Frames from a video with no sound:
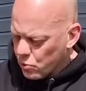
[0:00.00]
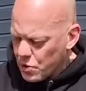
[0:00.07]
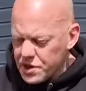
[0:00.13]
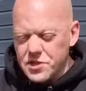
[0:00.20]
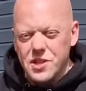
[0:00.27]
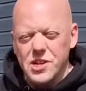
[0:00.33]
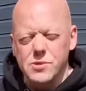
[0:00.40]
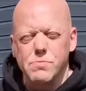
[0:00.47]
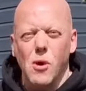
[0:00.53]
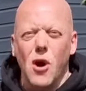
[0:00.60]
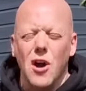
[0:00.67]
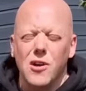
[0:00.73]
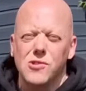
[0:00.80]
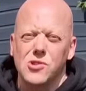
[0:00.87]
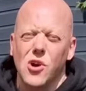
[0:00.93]
with this
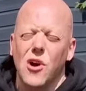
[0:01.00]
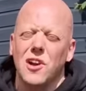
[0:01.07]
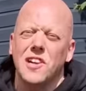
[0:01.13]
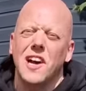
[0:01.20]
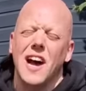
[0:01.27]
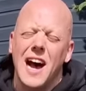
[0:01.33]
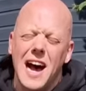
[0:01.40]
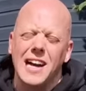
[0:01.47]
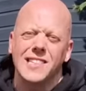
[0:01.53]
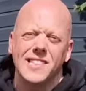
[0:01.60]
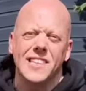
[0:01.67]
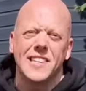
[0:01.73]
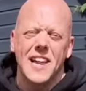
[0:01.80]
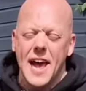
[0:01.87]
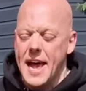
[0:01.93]
biocider as
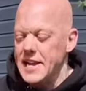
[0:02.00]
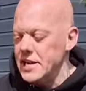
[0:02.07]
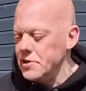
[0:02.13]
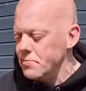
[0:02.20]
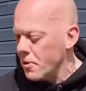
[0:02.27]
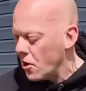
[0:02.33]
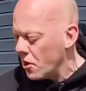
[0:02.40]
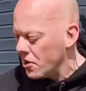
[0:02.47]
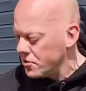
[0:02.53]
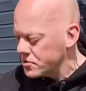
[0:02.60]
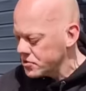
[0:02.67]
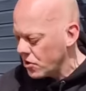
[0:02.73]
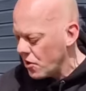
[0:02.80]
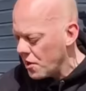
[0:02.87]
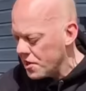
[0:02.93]
in any
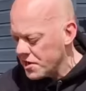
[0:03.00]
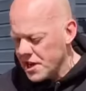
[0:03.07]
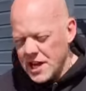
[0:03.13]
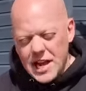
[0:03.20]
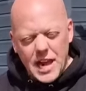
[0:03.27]
biocide.